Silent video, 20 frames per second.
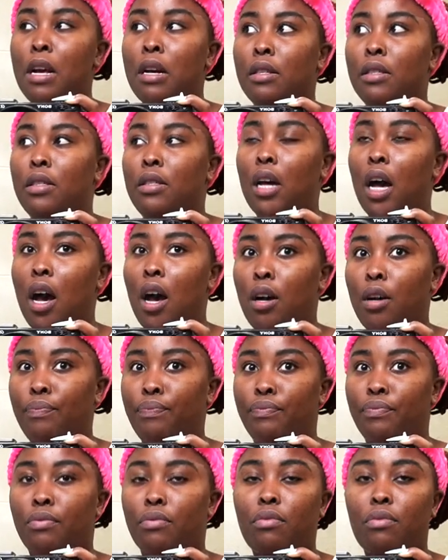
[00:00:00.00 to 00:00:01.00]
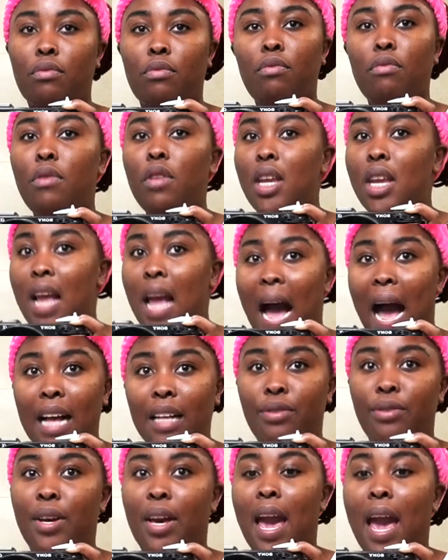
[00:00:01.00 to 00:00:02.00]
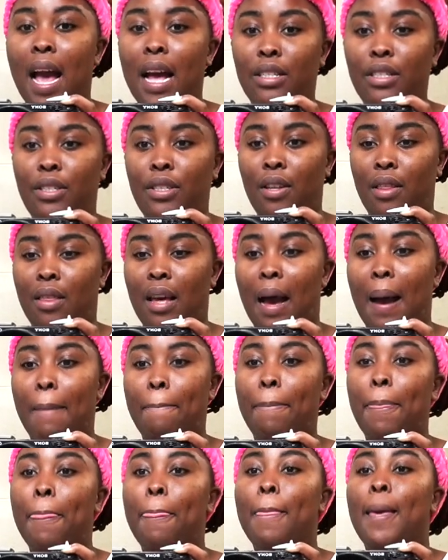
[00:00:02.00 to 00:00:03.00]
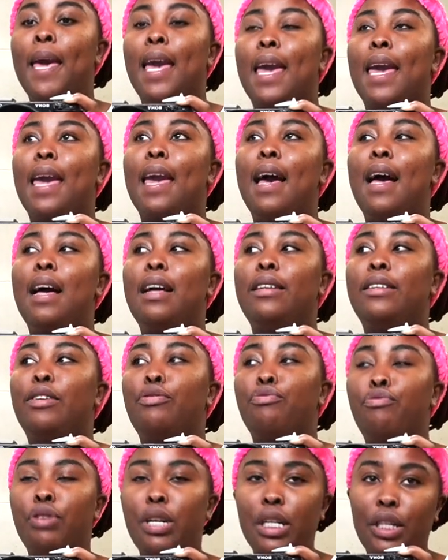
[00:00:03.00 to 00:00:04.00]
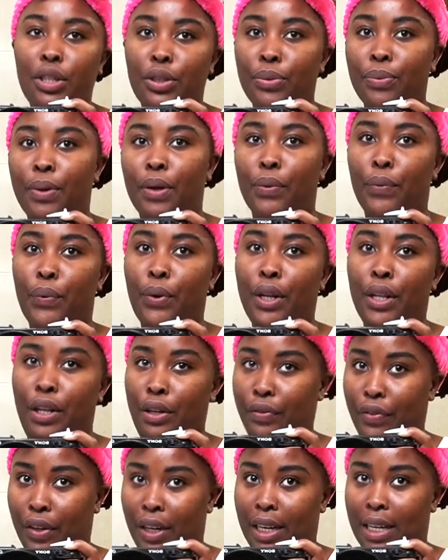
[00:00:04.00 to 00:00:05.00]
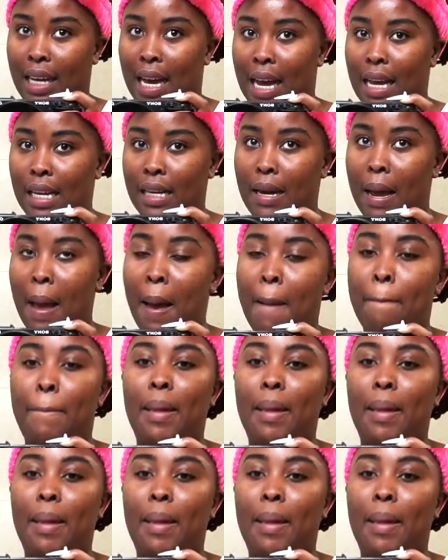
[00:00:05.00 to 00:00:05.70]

So I had to cancel them and redo it all over again.